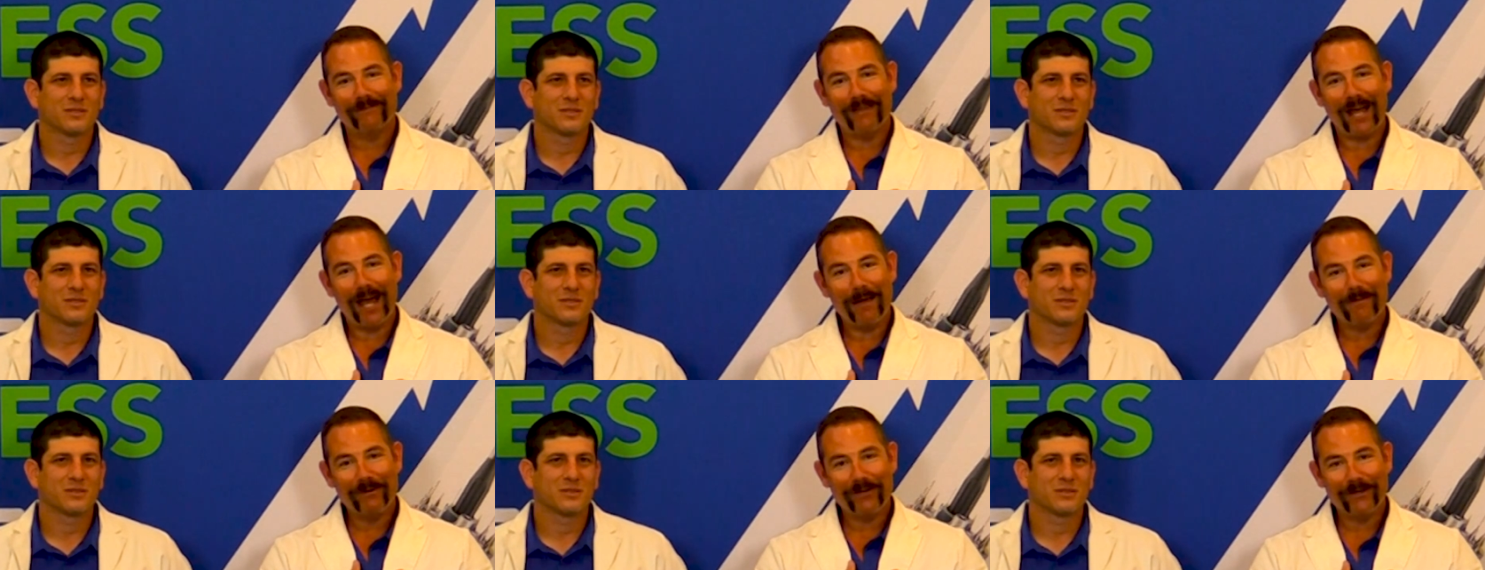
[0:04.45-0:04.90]

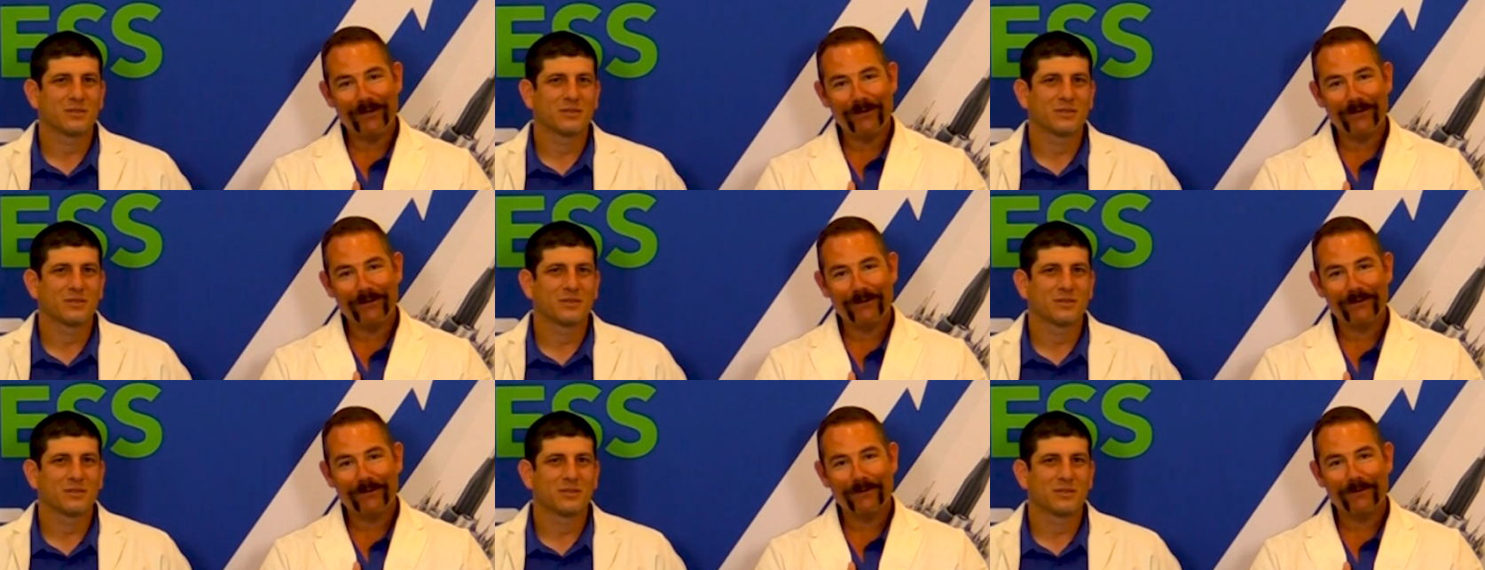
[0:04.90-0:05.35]
Speaker 1: I'm
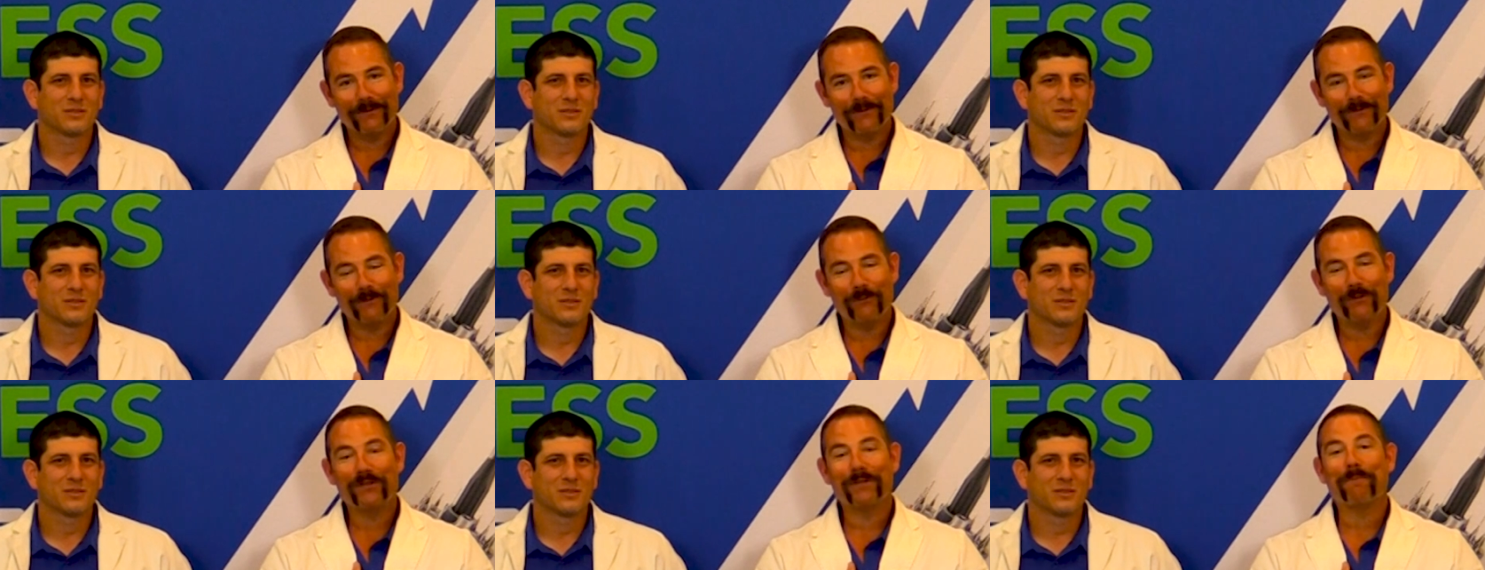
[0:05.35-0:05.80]
here
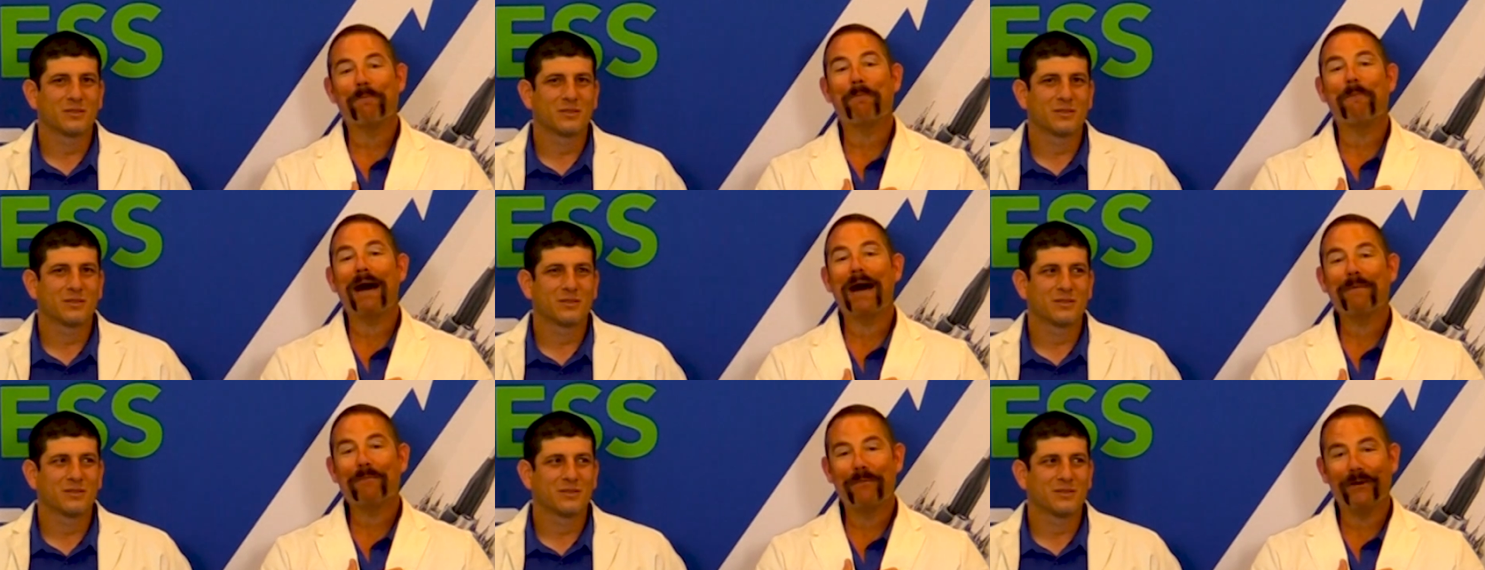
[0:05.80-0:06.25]
with
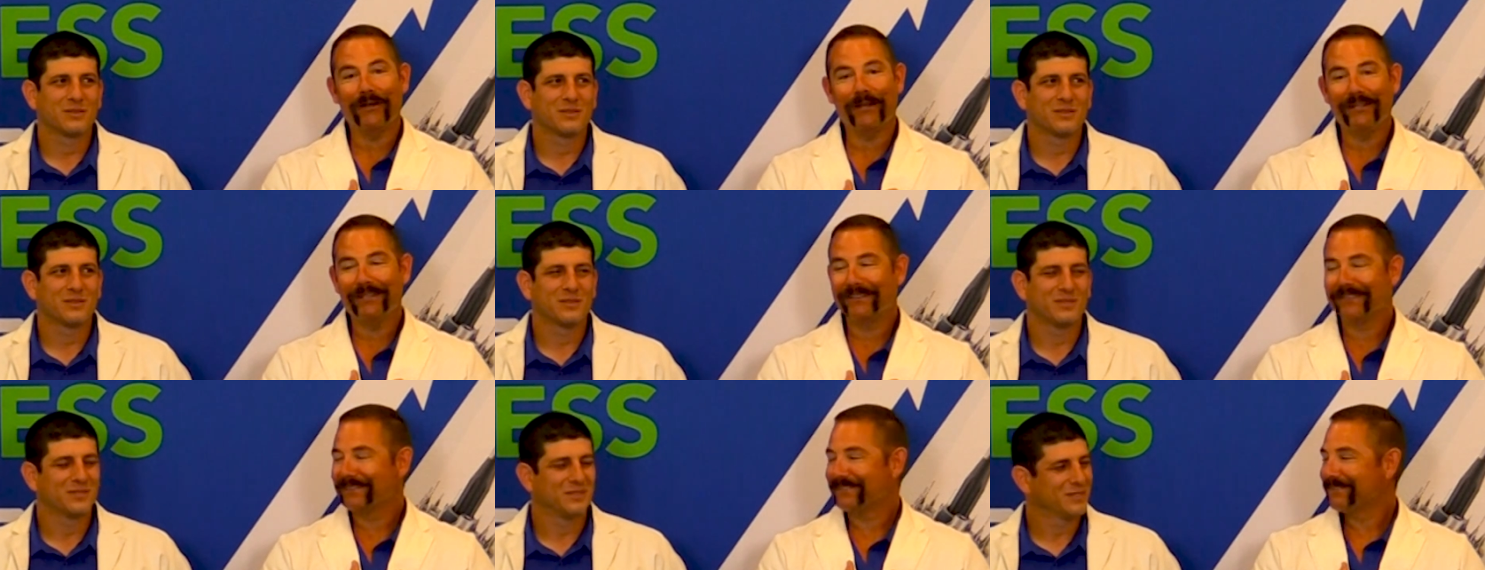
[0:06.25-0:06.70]
my
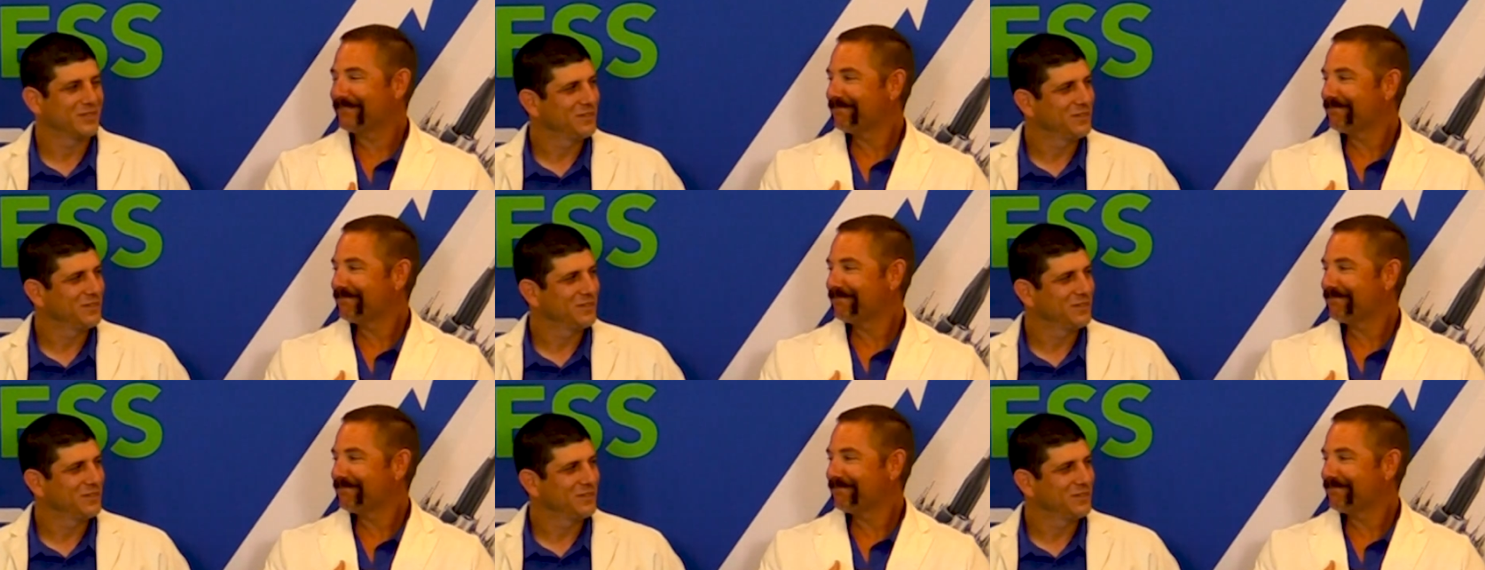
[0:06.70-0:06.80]
buddy,